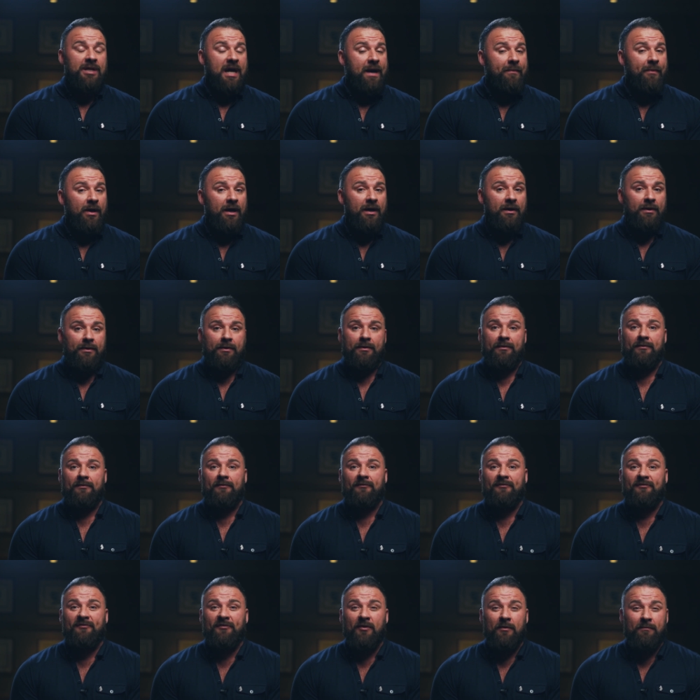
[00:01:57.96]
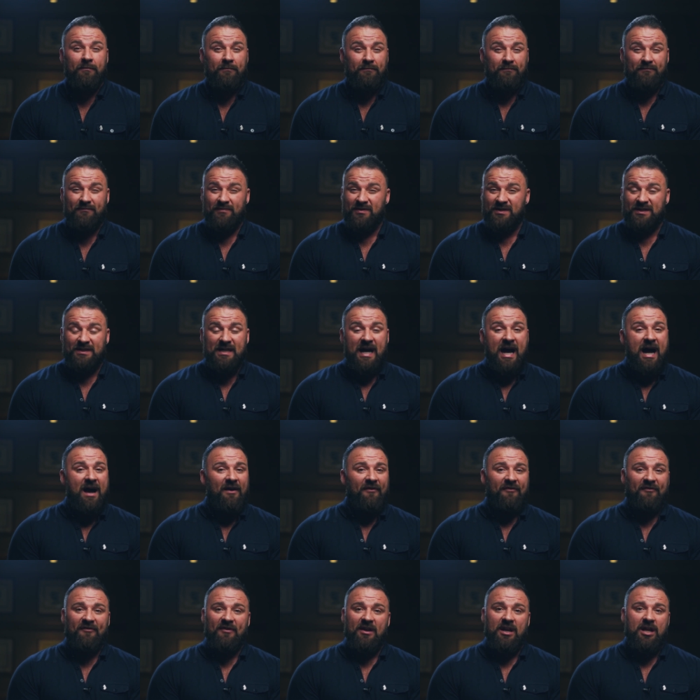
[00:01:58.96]
Gemma, from
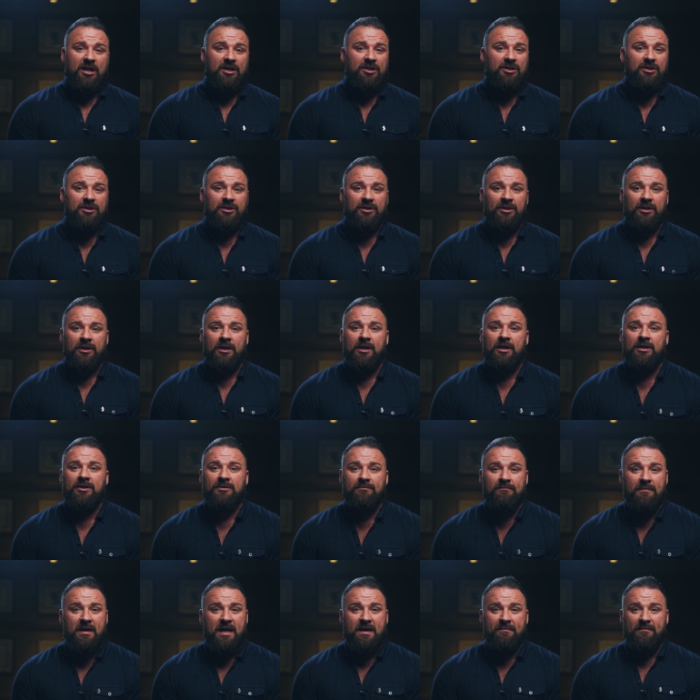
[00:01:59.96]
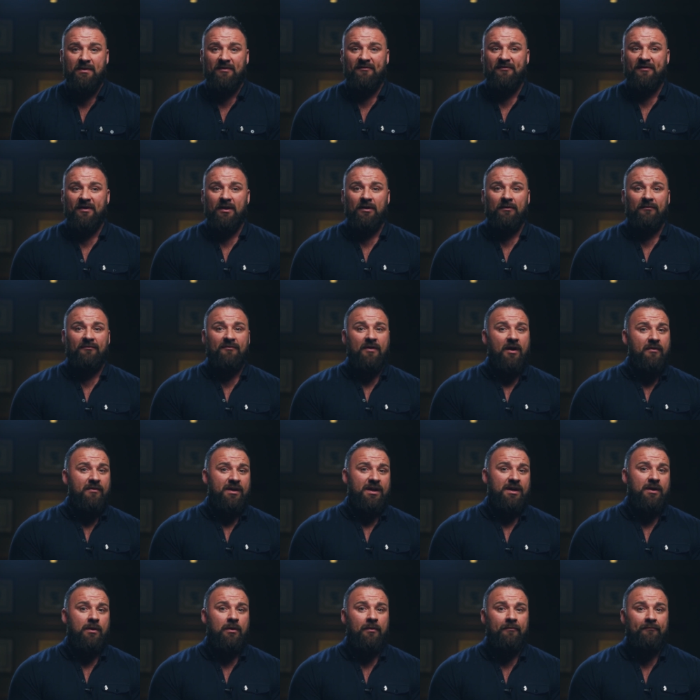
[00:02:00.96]
start to finish, has made me feel
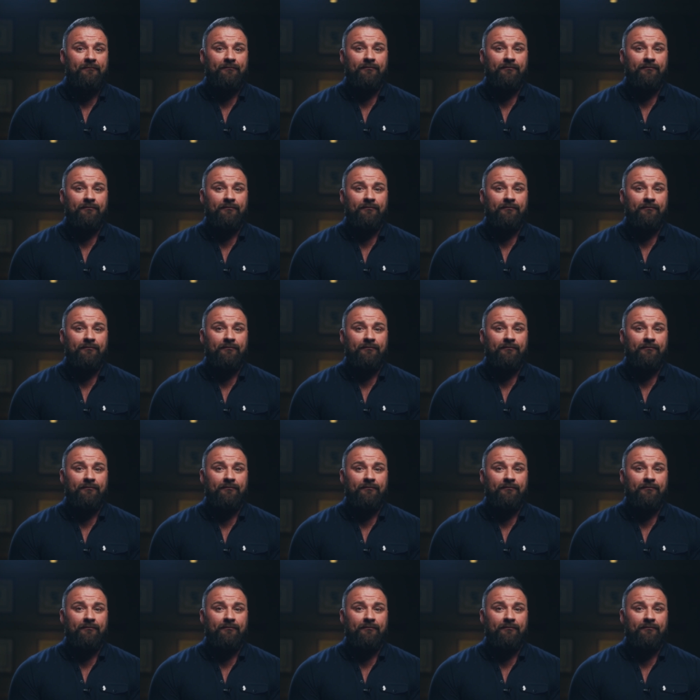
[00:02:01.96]
very